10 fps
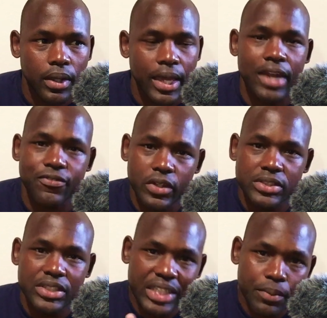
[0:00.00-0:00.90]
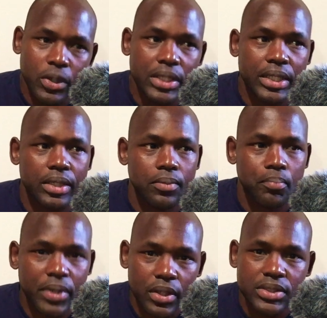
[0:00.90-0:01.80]
and it feels deliberately
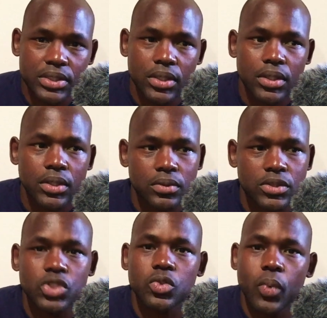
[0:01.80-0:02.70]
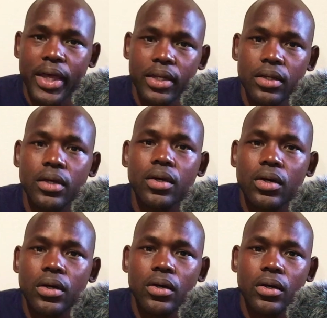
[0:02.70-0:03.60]
built to when
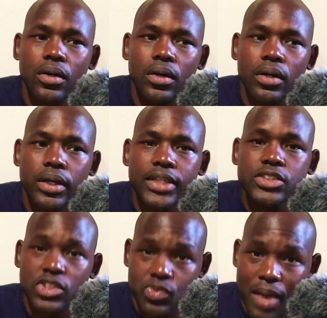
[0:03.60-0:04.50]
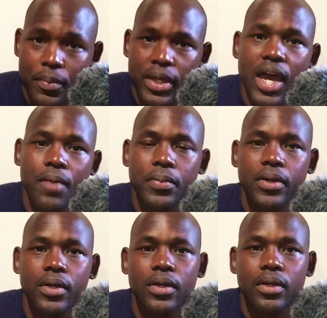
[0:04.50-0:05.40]
it starts ramping up,
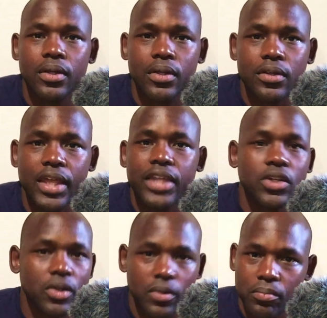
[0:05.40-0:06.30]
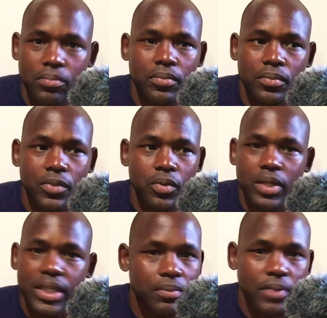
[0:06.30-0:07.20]
then you're you're
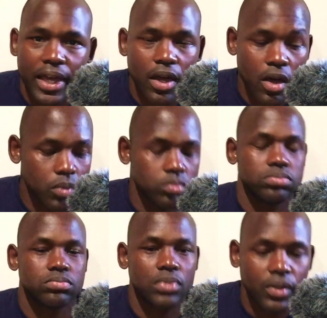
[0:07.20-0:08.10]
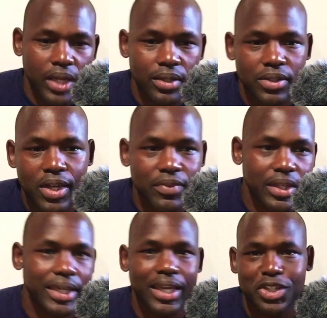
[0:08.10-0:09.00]
really like, oh, okay, you have to
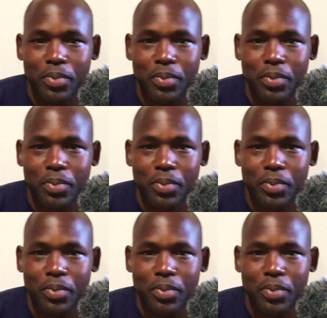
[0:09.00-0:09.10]
like catch your